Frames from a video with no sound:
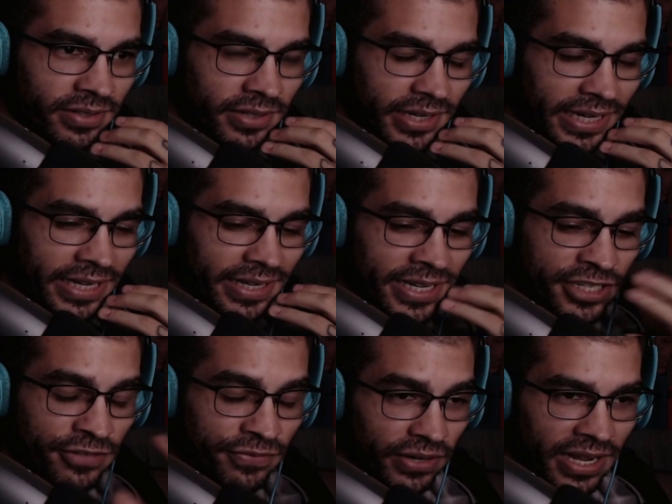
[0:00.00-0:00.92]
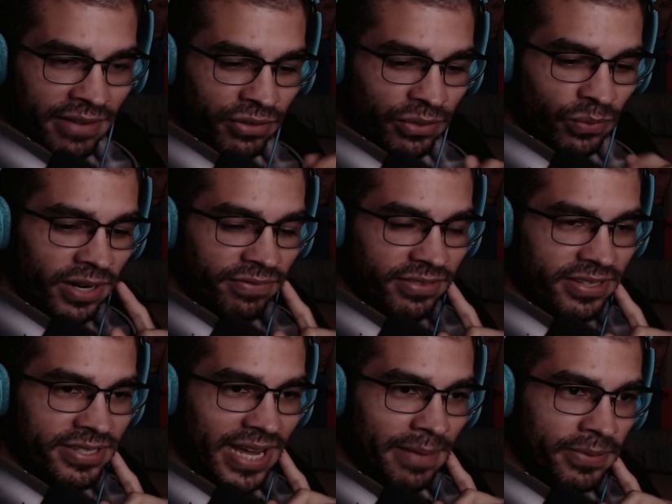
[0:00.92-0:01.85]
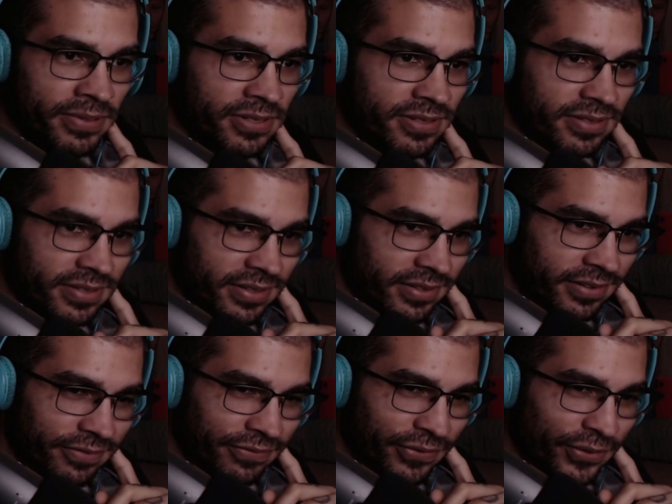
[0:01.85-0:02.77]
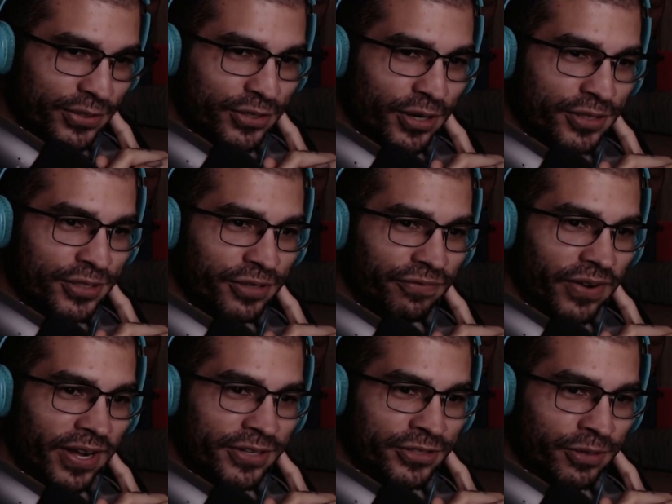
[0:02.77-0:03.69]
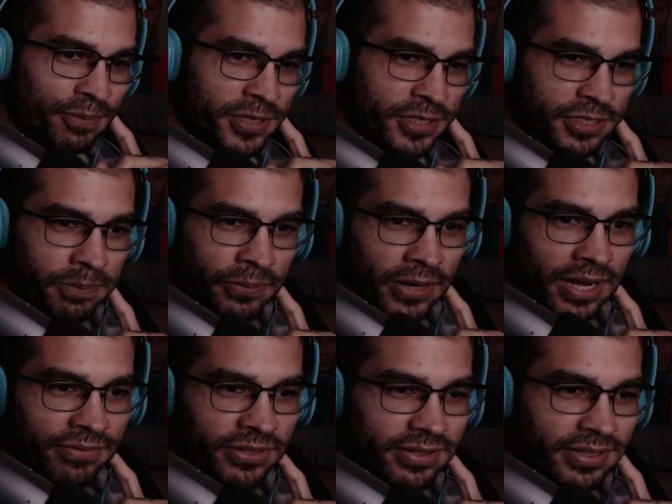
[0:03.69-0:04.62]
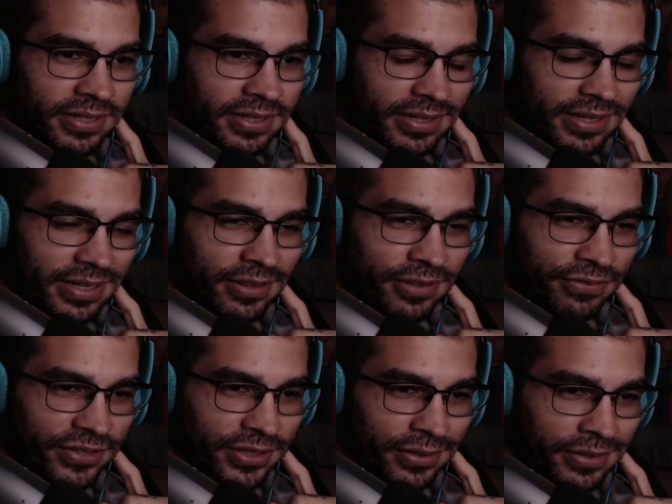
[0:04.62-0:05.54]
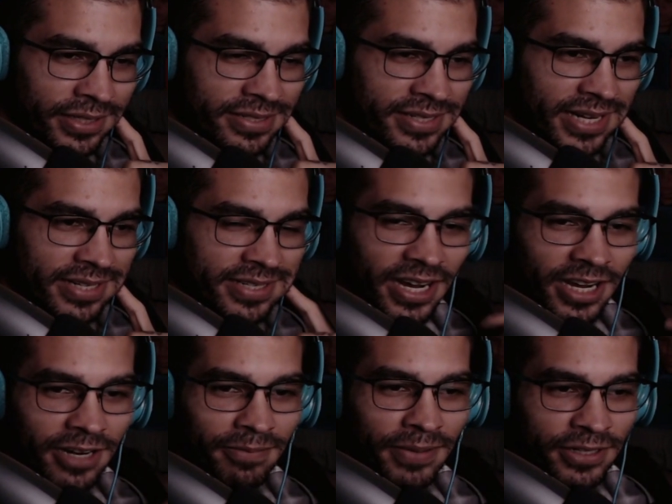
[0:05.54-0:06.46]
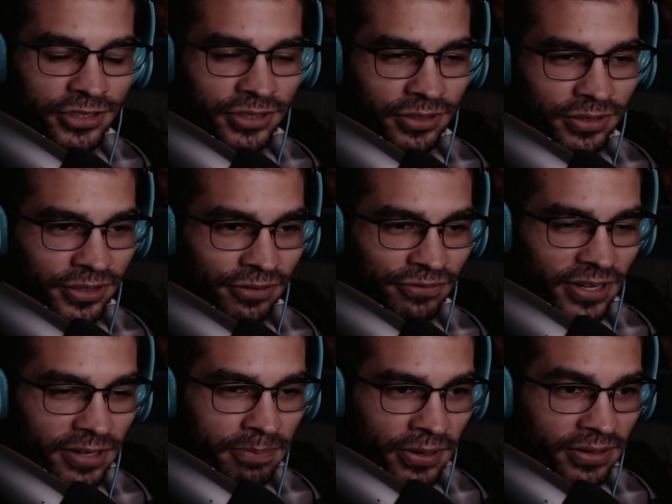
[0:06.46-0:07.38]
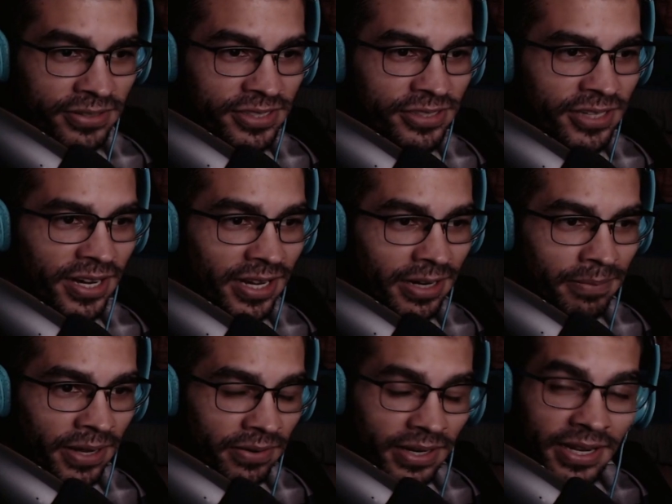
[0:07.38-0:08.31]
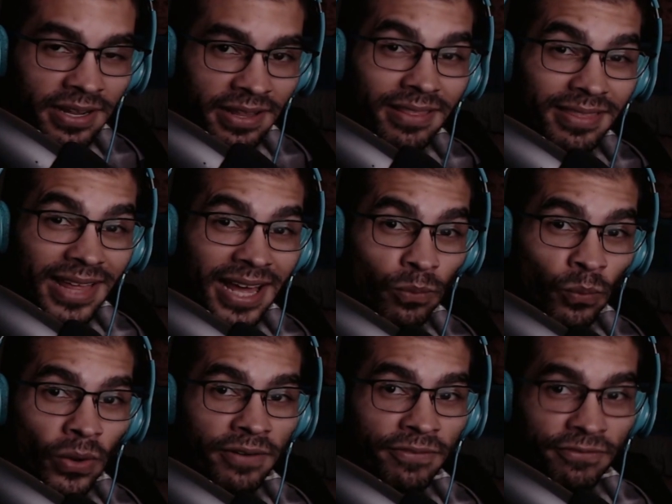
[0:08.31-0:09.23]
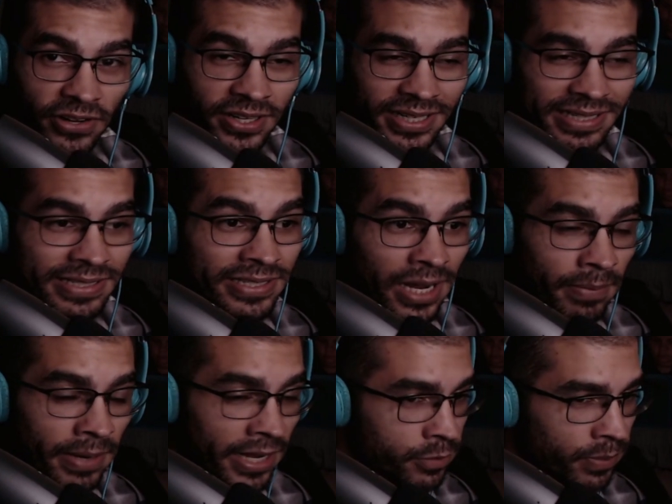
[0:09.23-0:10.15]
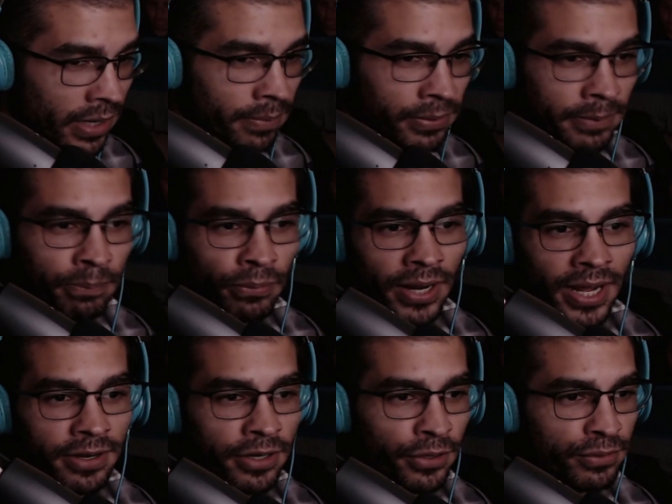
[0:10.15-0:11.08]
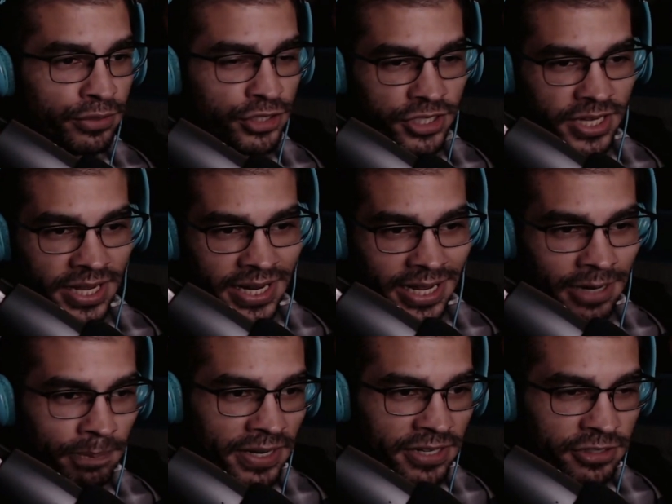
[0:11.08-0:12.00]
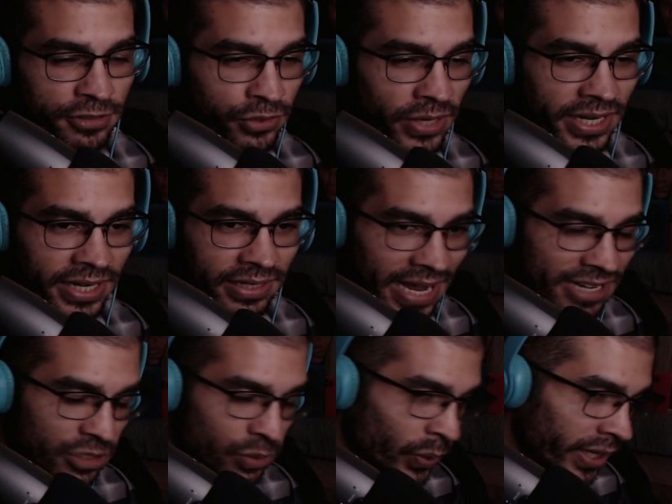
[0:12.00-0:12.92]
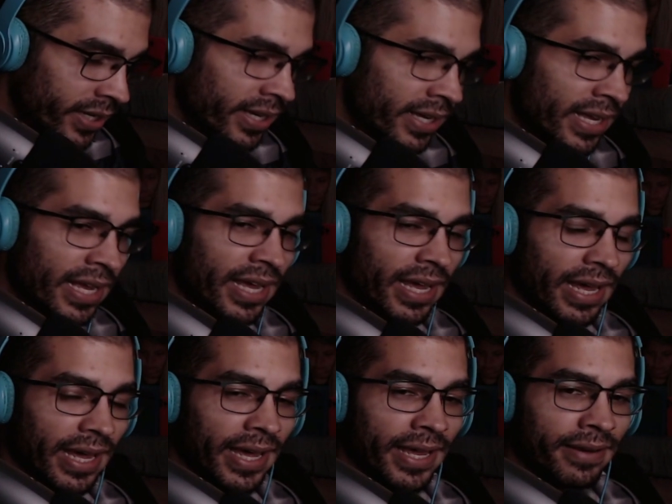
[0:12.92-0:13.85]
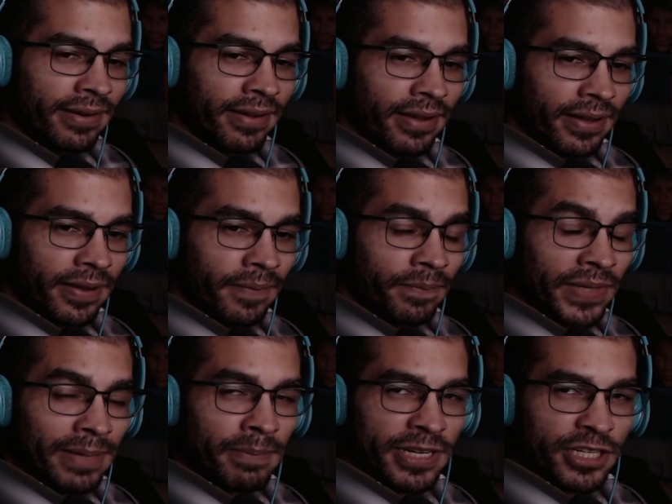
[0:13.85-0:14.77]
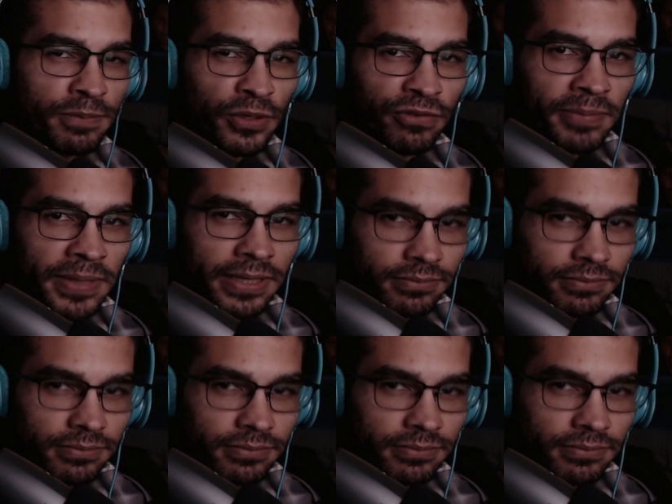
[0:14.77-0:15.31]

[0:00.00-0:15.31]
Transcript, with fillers: it is for everyone if this happens. First sergeant finds your missing private in the field. He's not talking about your your fun parts. He's talking about that one fucking dumbass, probably brand new, just got out of basic training last week, and uh, he missed movement.